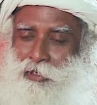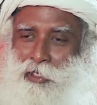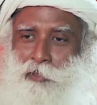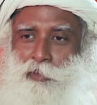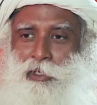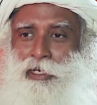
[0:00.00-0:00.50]

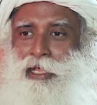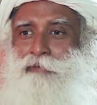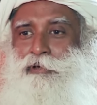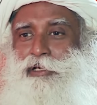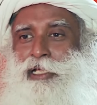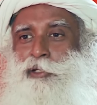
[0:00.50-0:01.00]
It will
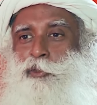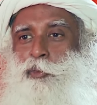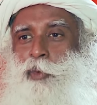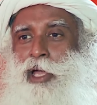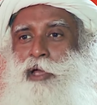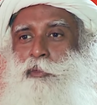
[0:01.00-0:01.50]
never tell you
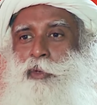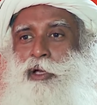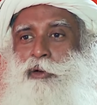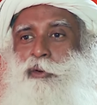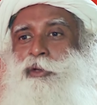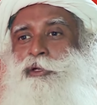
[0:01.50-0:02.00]
where we
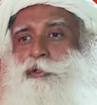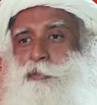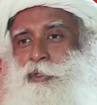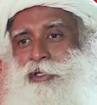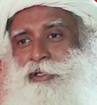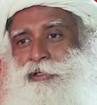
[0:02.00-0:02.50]
are going to
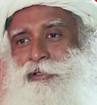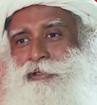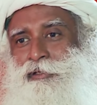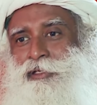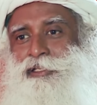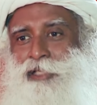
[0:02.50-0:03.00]
be.
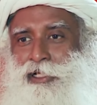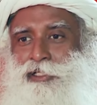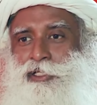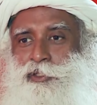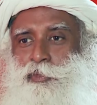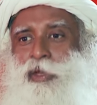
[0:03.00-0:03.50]
It
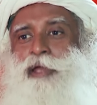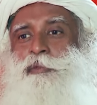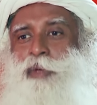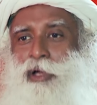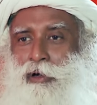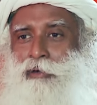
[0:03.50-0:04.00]
tells us where
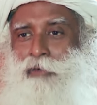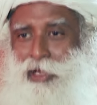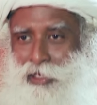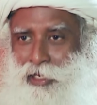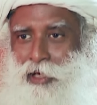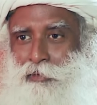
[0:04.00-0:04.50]
we are
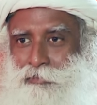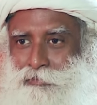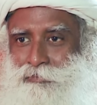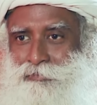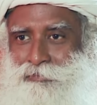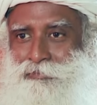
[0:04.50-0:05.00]
right now.
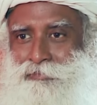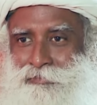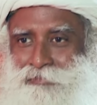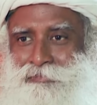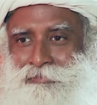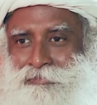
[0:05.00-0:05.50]
Right.
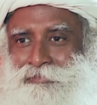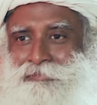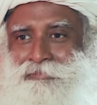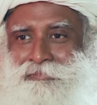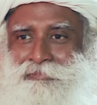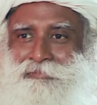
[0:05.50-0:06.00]

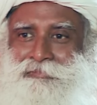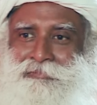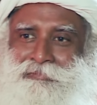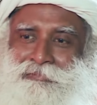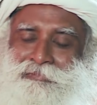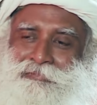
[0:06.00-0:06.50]
There's no
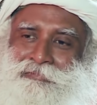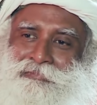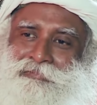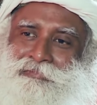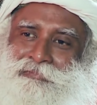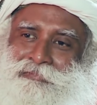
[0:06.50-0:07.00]
way to know,
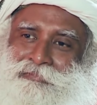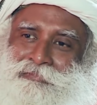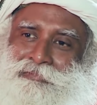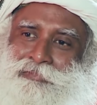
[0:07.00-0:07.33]
really.